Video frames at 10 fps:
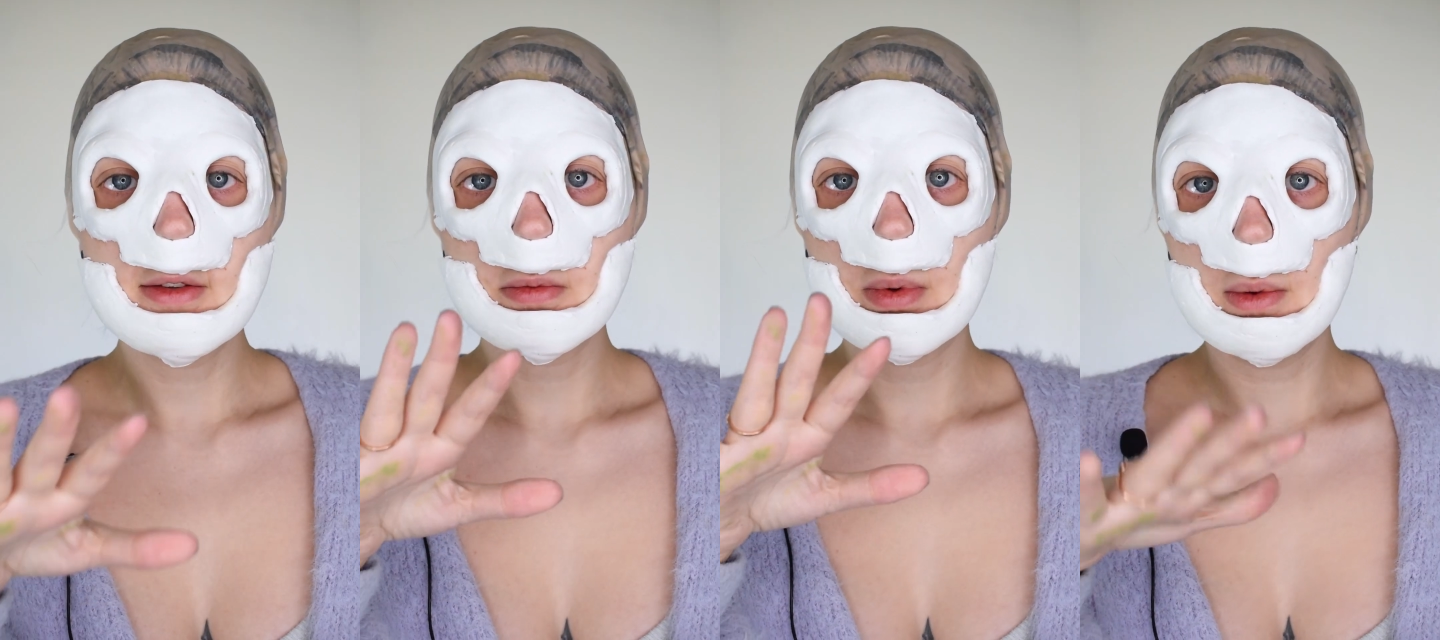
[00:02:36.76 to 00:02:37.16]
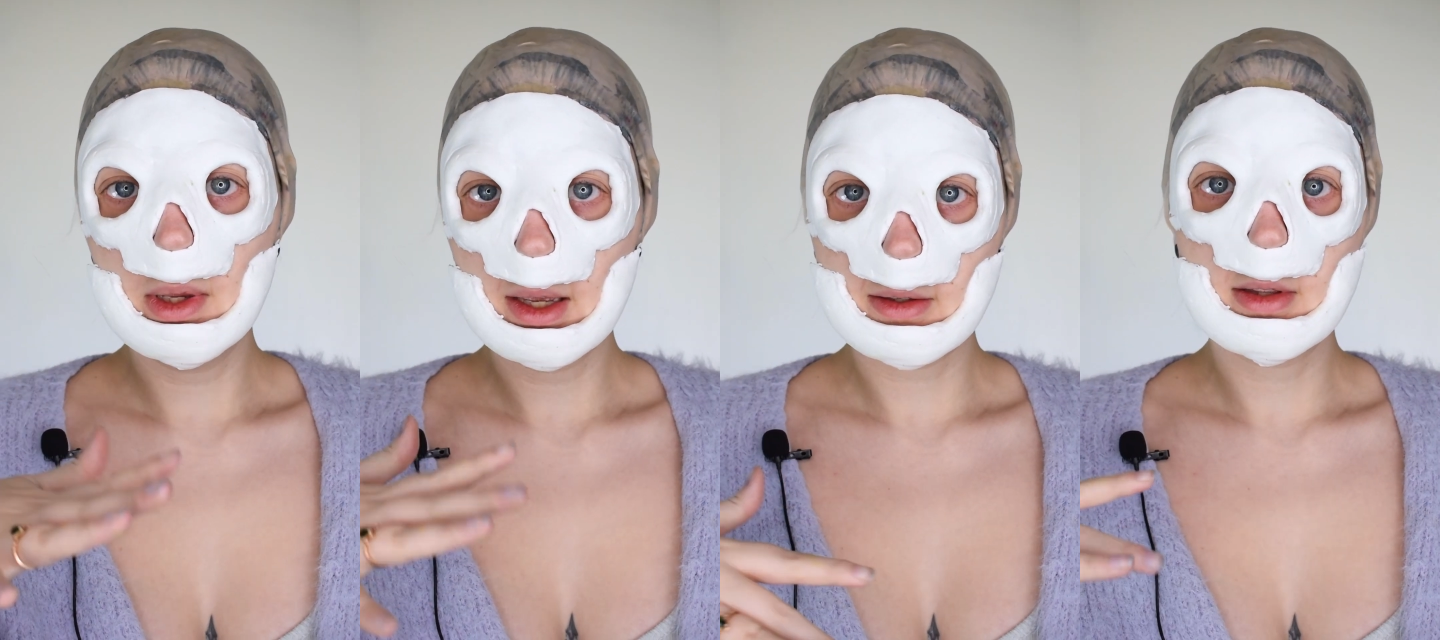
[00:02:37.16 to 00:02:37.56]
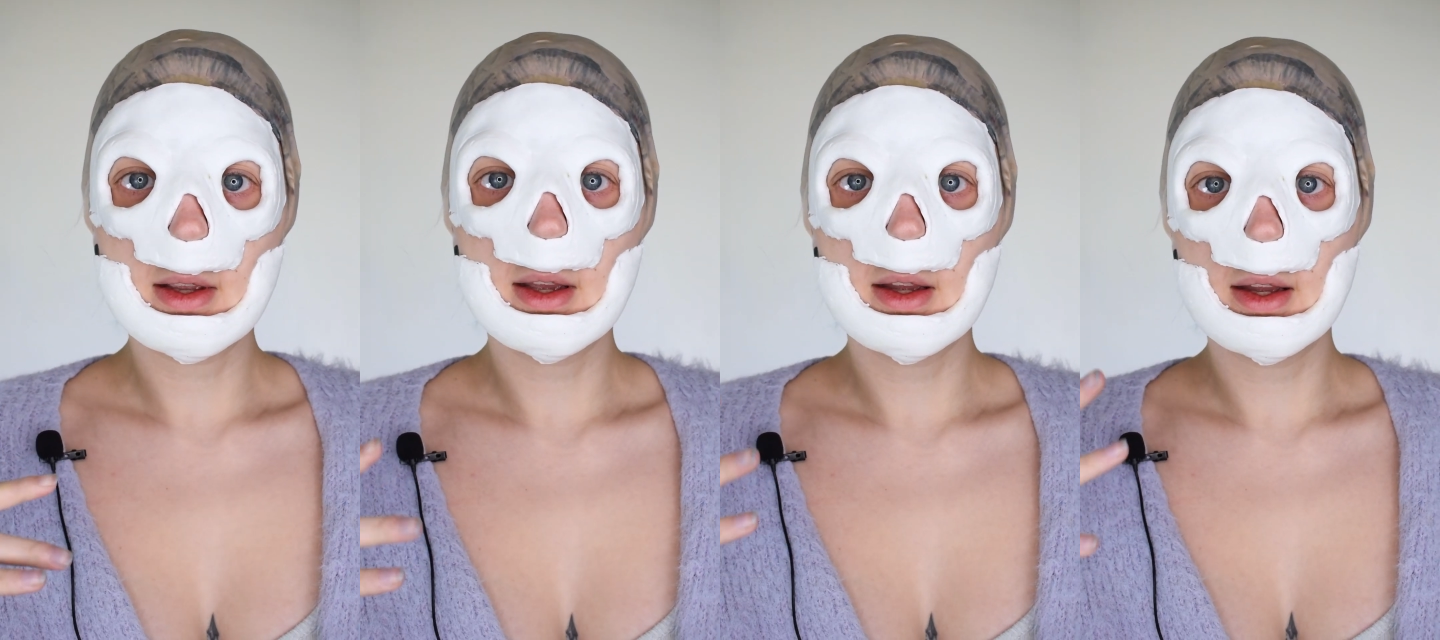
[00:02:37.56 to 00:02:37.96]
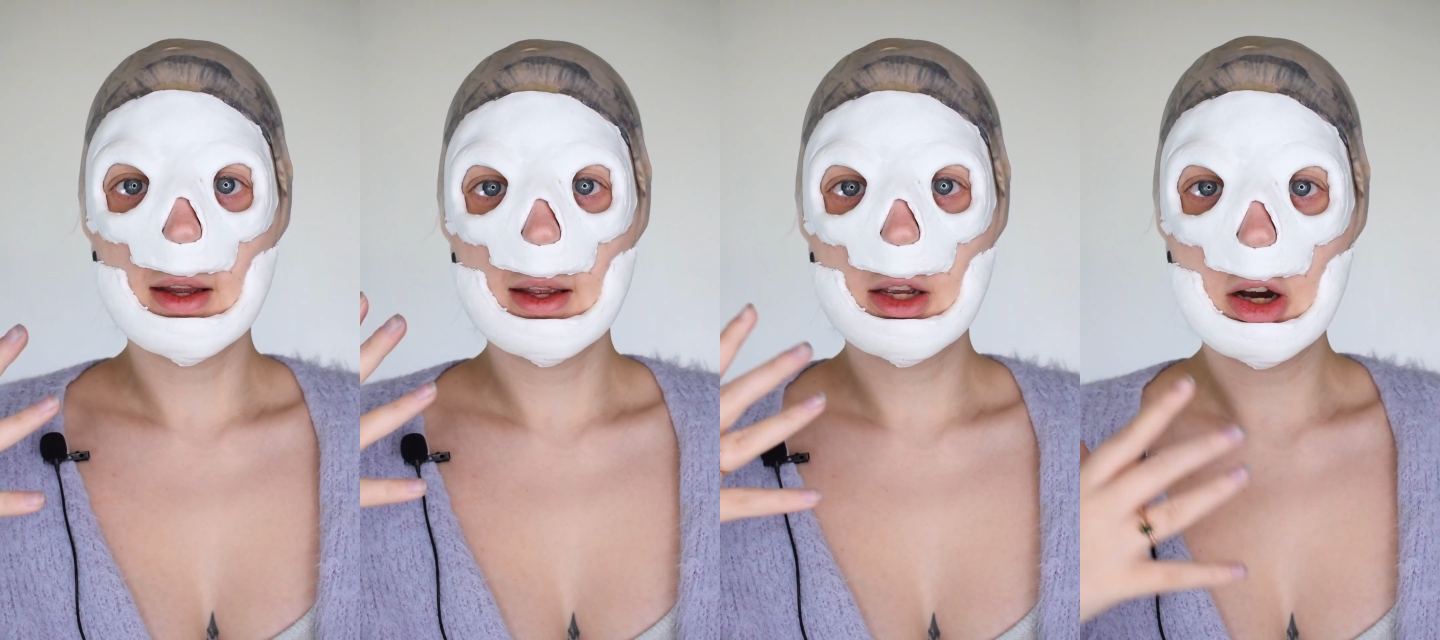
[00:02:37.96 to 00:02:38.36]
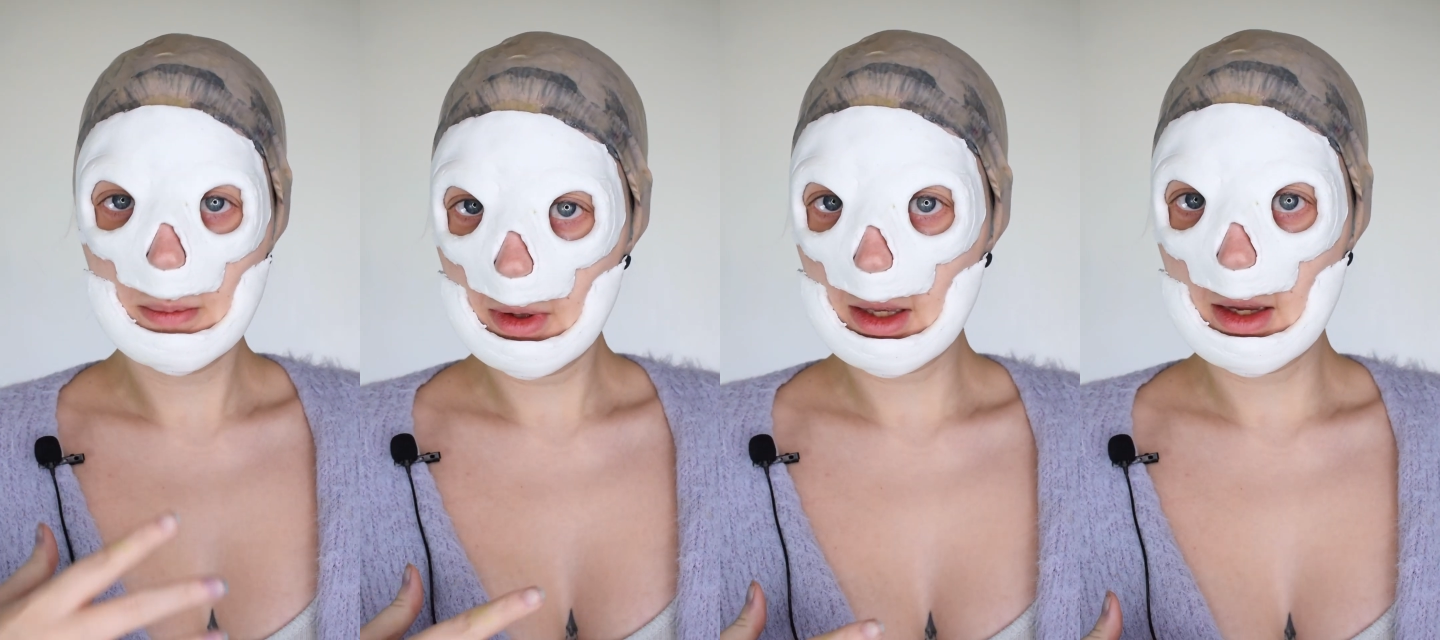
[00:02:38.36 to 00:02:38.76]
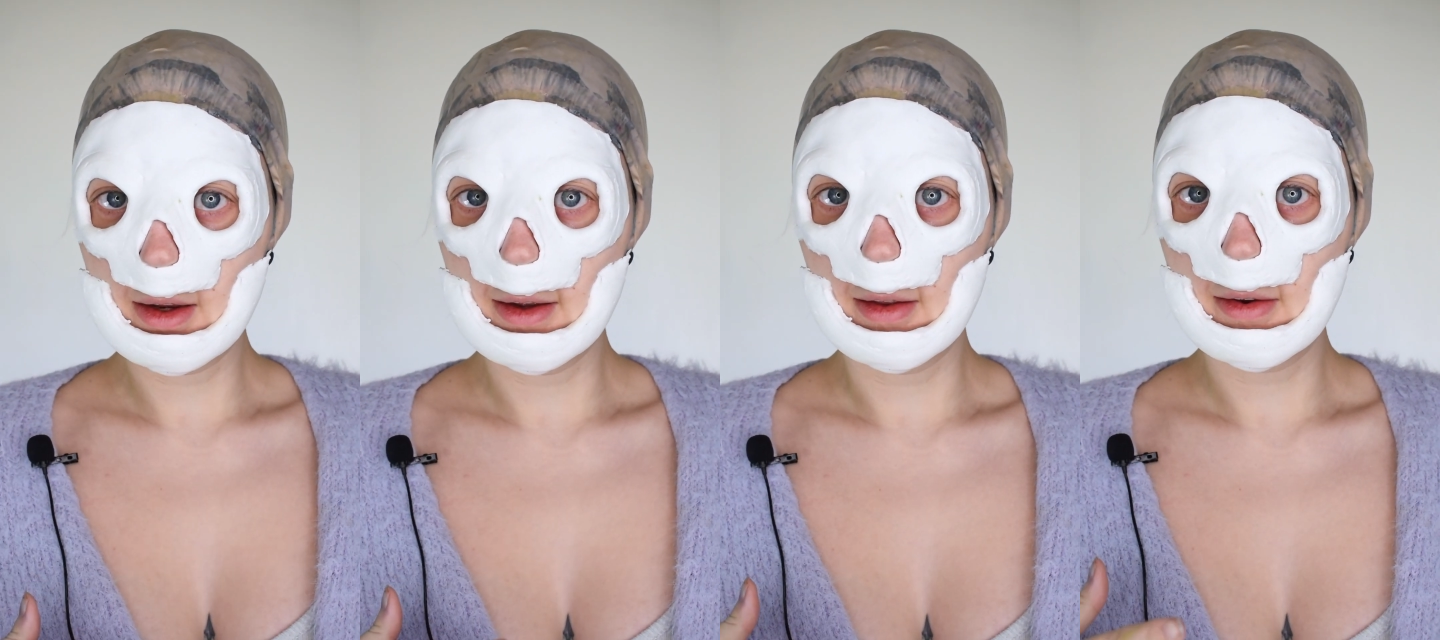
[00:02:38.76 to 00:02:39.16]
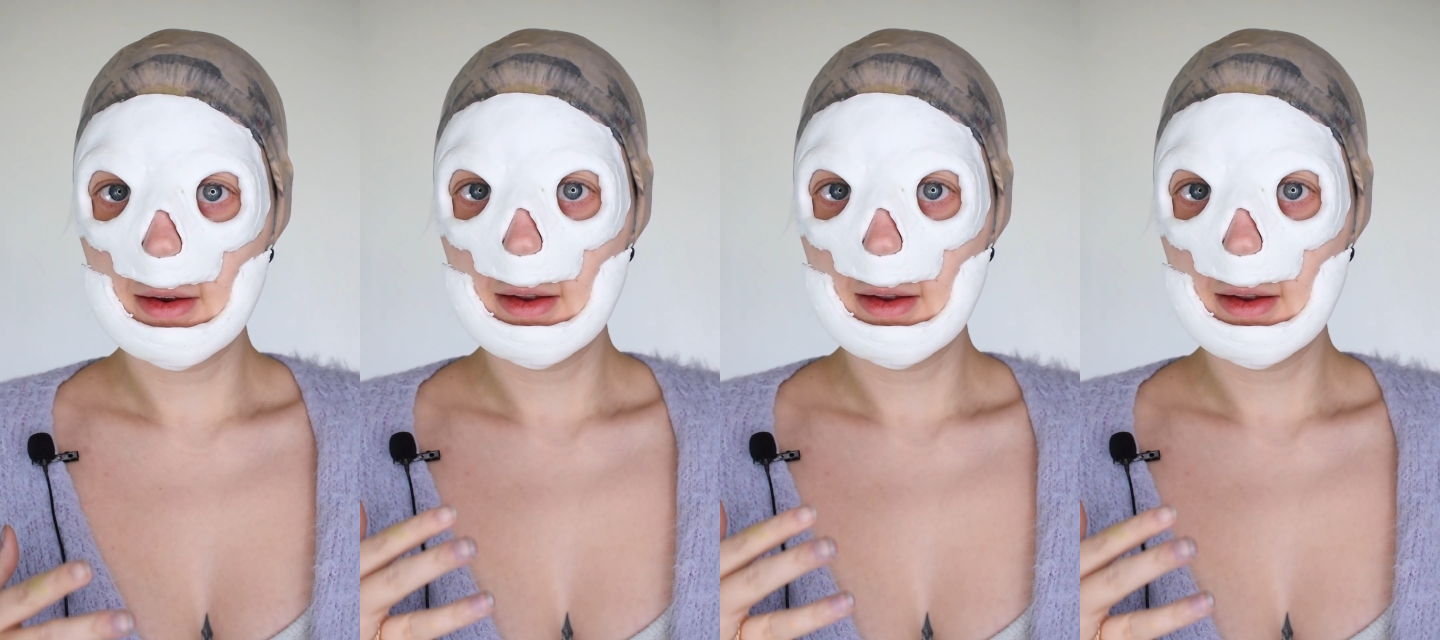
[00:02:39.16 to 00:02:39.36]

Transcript: where we get to the complicated